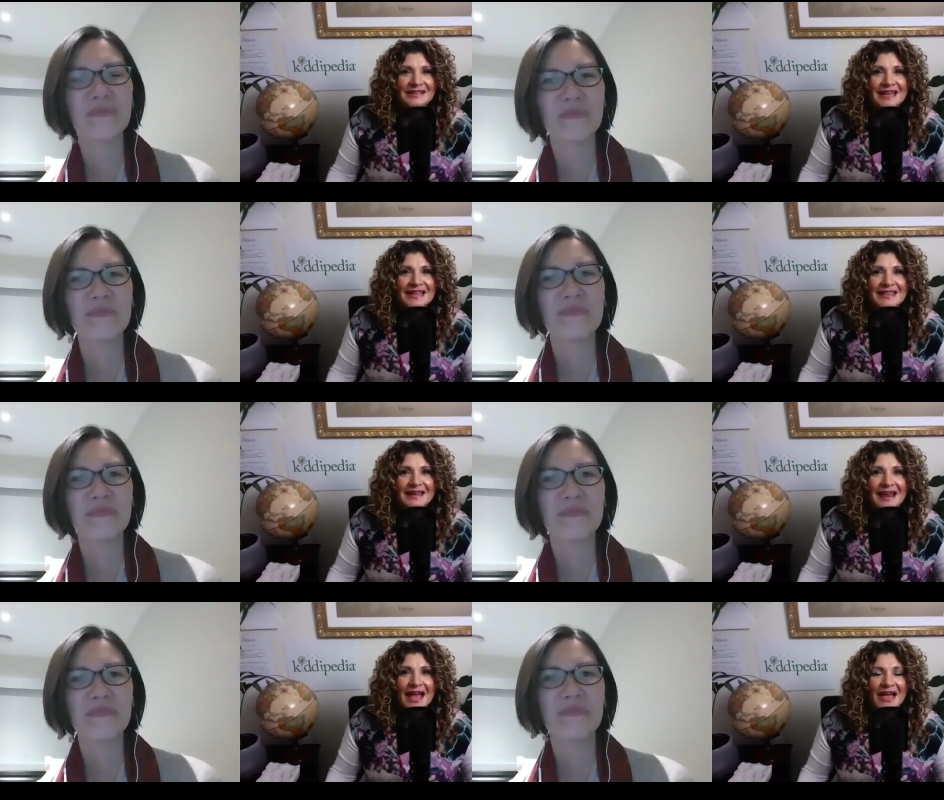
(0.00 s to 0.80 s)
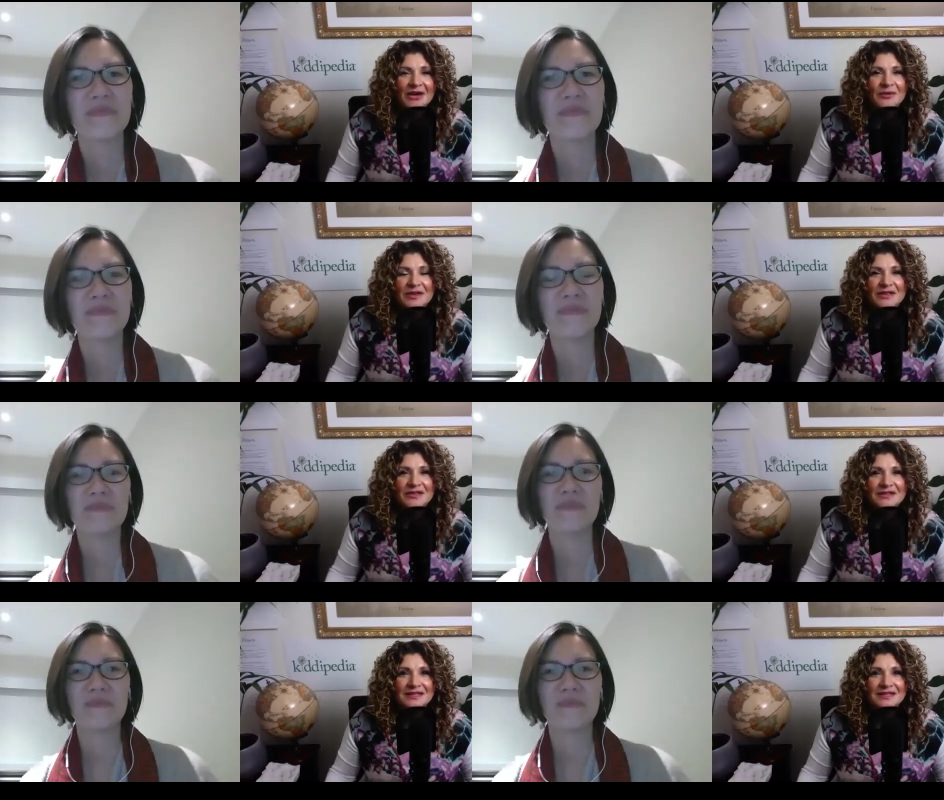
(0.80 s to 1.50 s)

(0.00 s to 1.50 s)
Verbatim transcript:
Speaker 1: saying that, how can we use